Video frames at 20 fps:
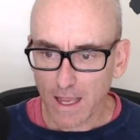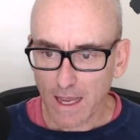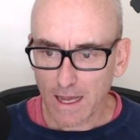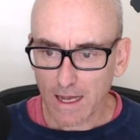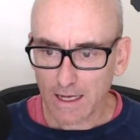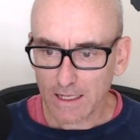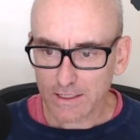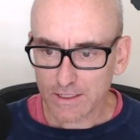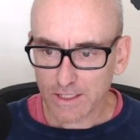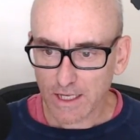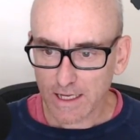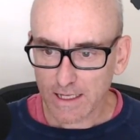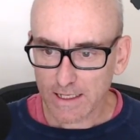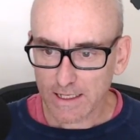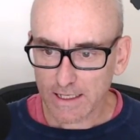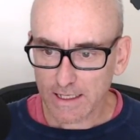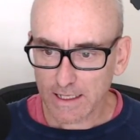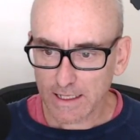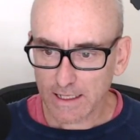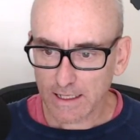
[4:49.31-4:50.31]

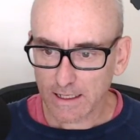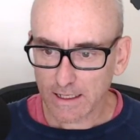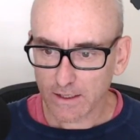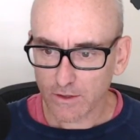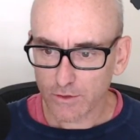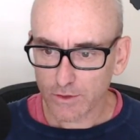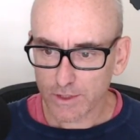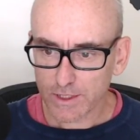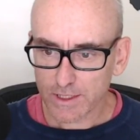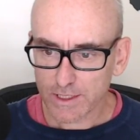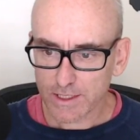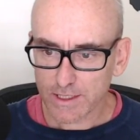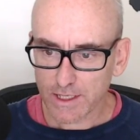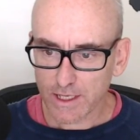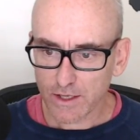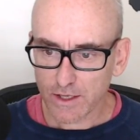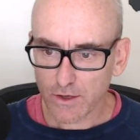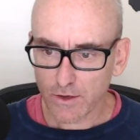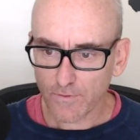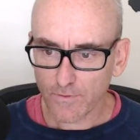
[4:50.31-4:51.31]
JD, good to
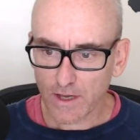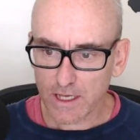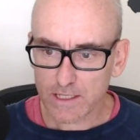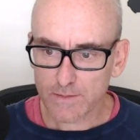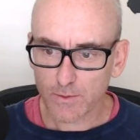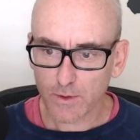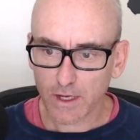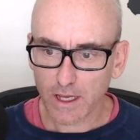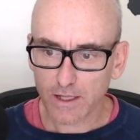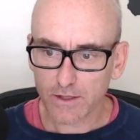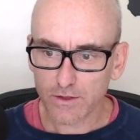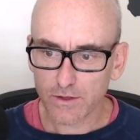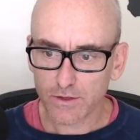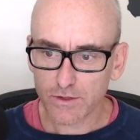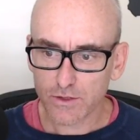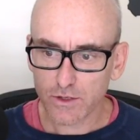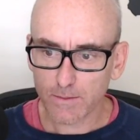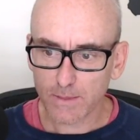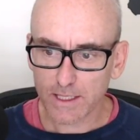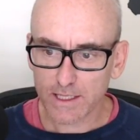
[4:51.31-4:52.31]
see you. Facebook and
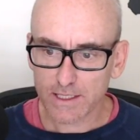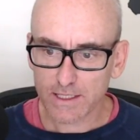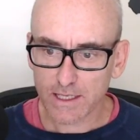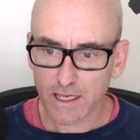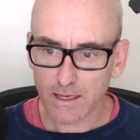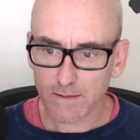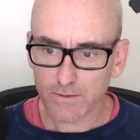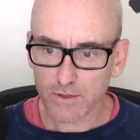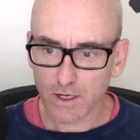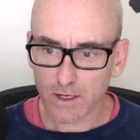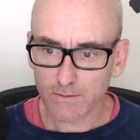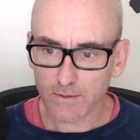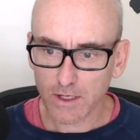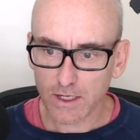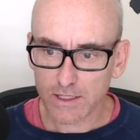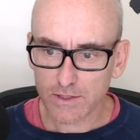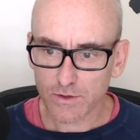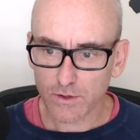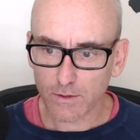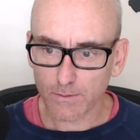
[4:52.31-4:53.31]
YouTube at the same time.
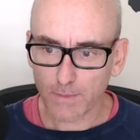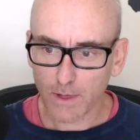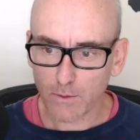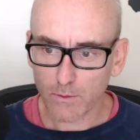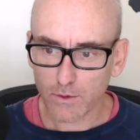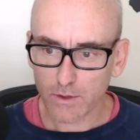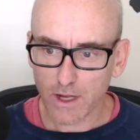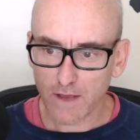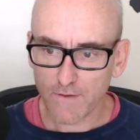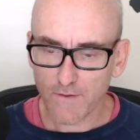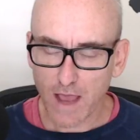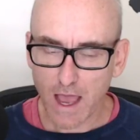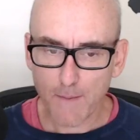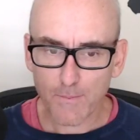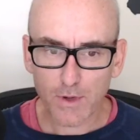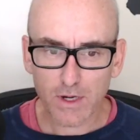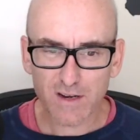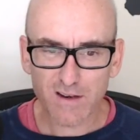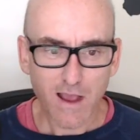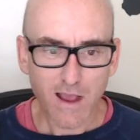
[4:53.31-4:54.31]
Nice thought, but will never
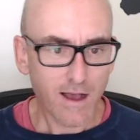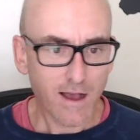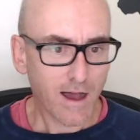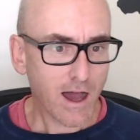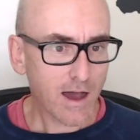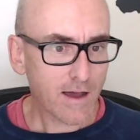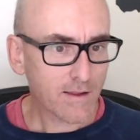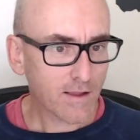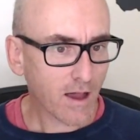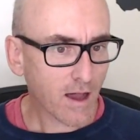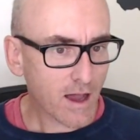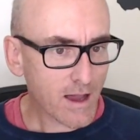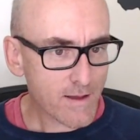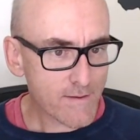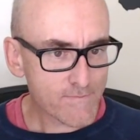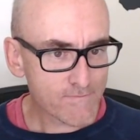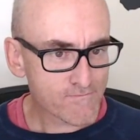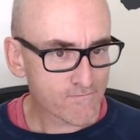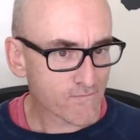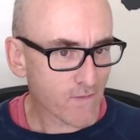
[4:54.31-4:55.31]
happen.
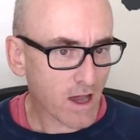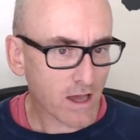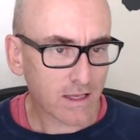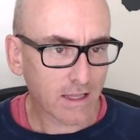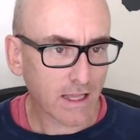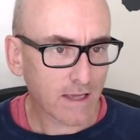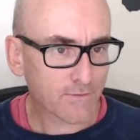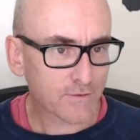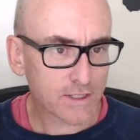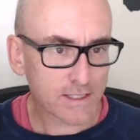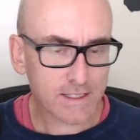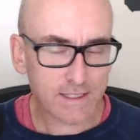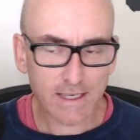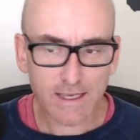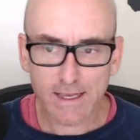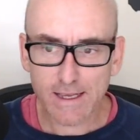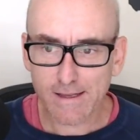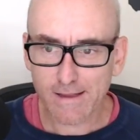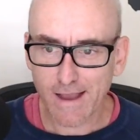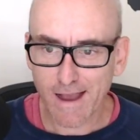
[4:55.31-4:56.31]
I'd love to
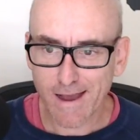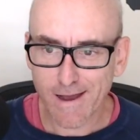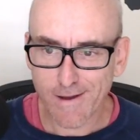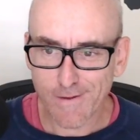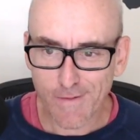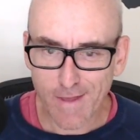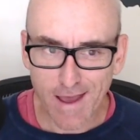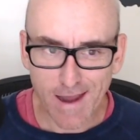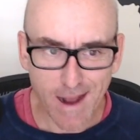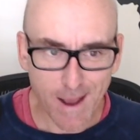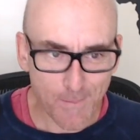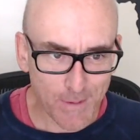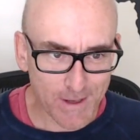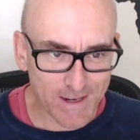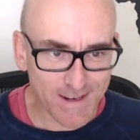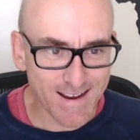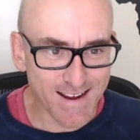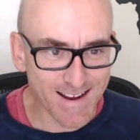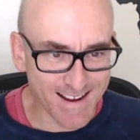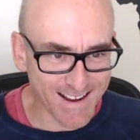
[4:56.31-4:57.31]
see that
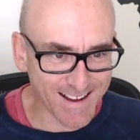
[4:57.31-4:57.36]
happen.